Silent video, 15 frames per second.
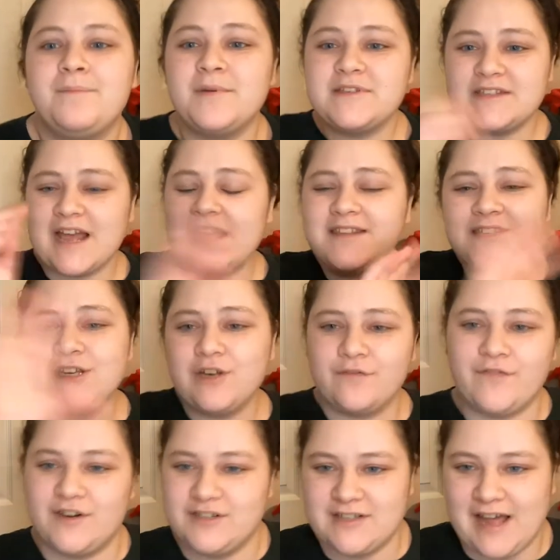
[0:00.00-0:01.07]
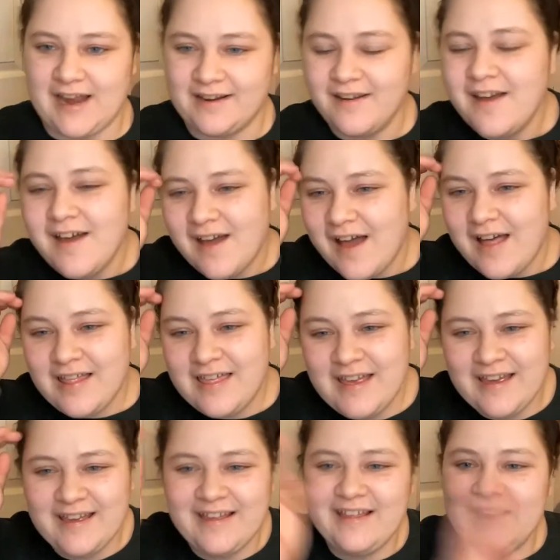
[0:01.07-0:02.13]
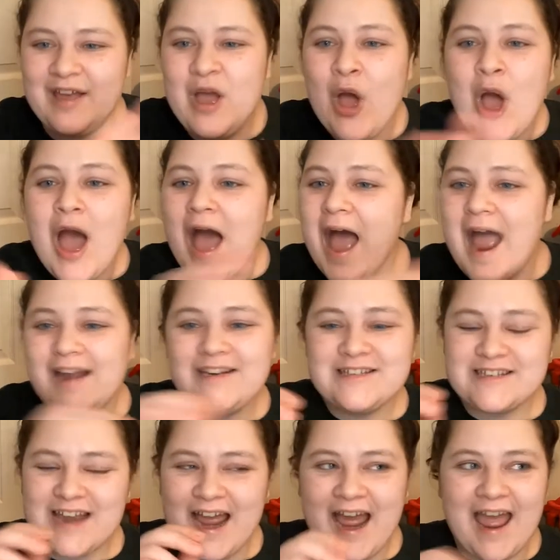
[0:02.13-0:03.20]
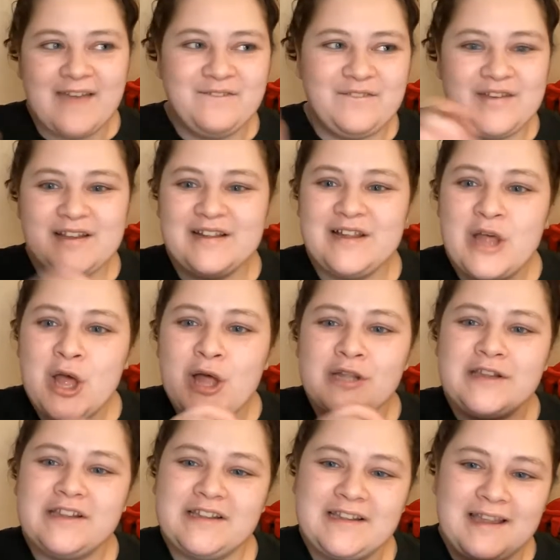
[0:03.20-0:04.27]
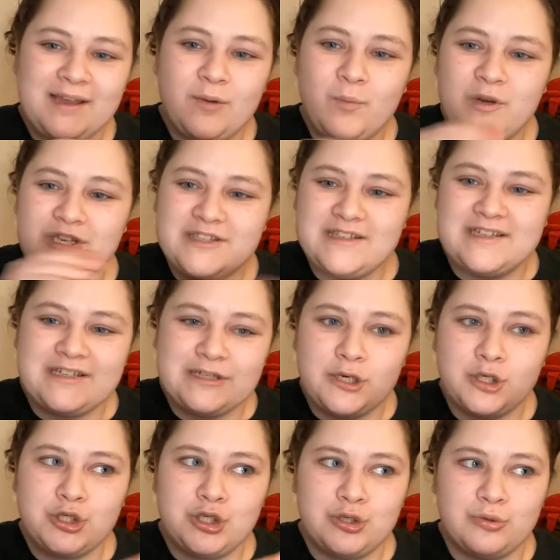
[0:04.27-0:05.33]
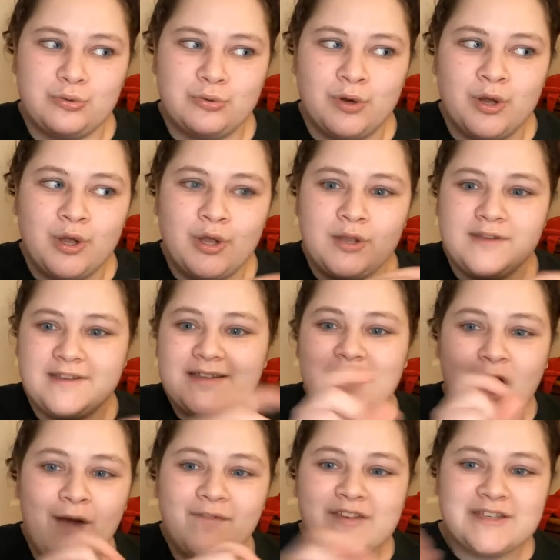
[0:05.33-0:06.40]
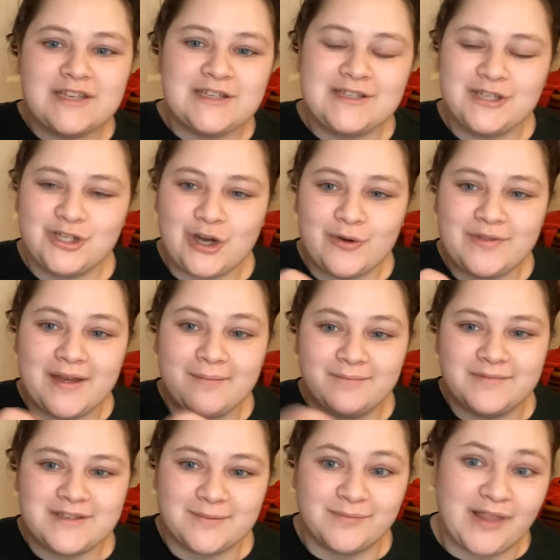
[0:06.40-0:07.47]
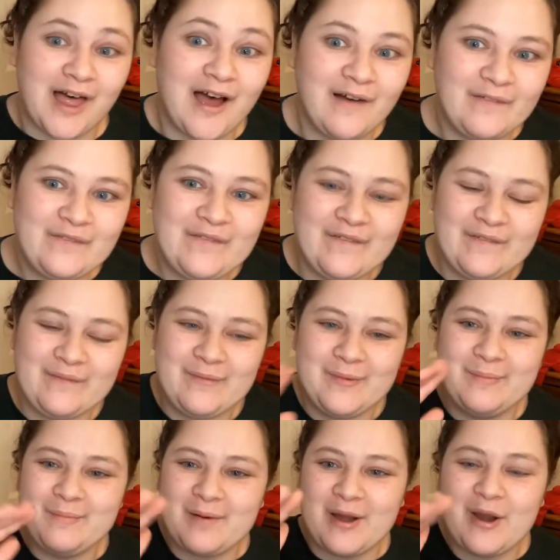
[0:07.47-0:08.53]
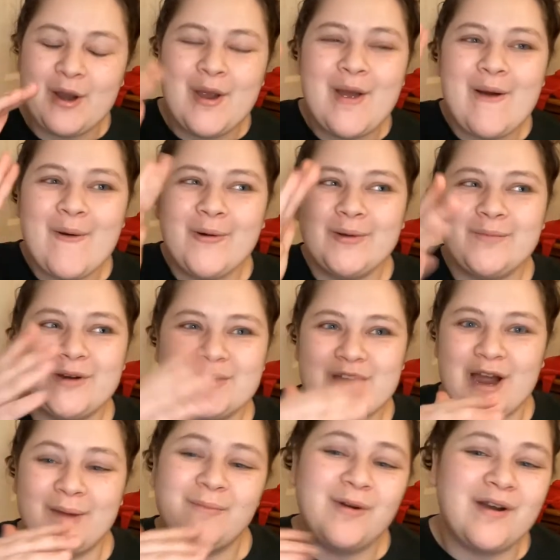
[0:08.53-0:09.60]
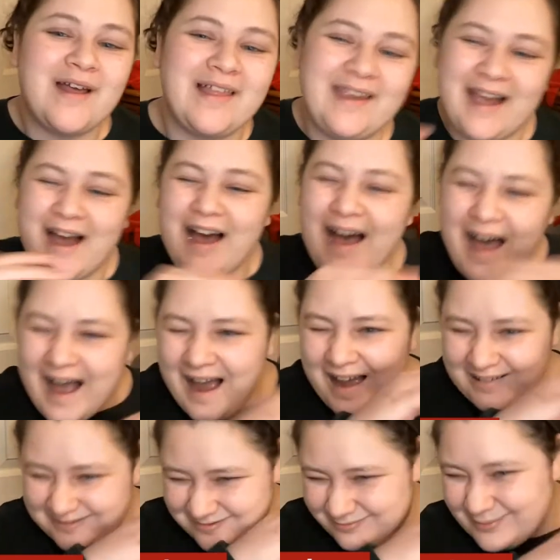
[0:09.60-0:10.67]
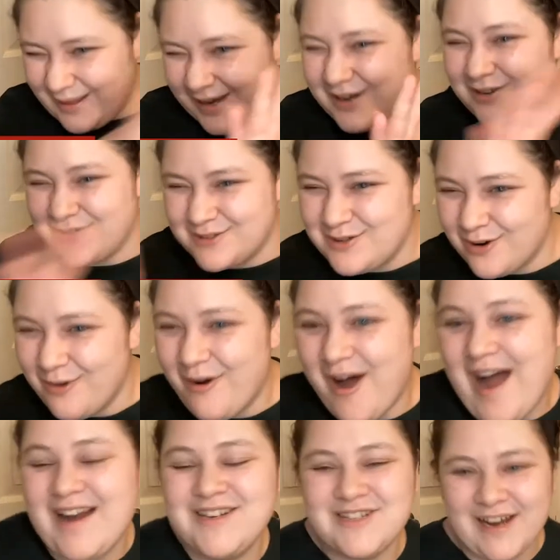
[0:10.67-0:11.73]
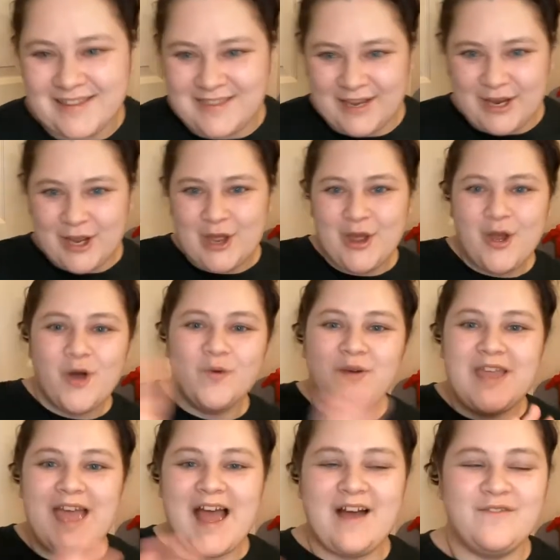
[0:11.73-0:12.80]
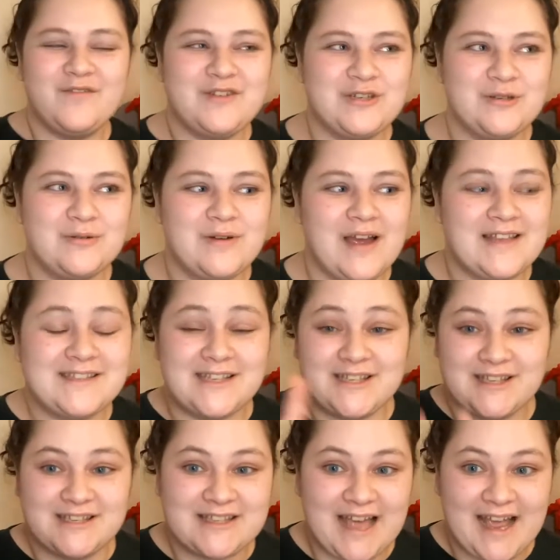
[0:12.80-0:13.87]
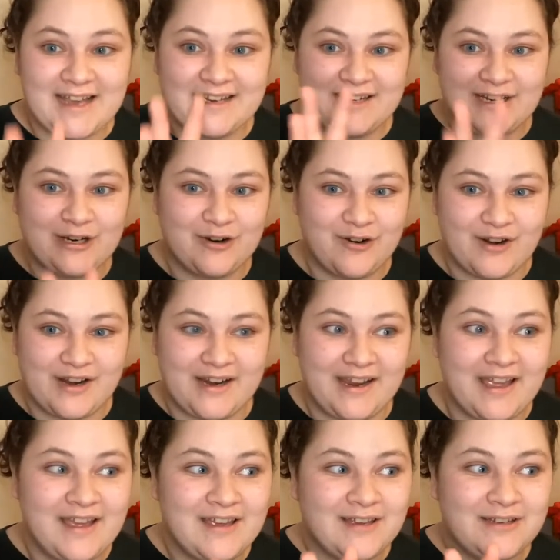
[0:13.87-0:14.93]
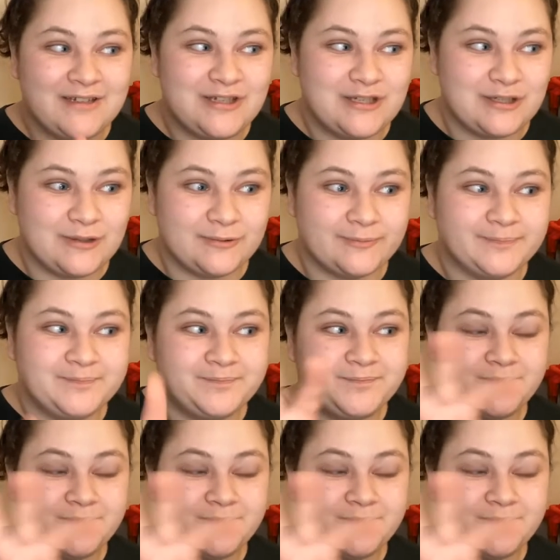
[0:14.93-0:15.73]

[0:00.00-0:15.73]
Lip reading: besides, like, your first line. I feel like we just need to obviously show them some love. But when we're talking about, like, players to watch, I think we have to, as a society, agree to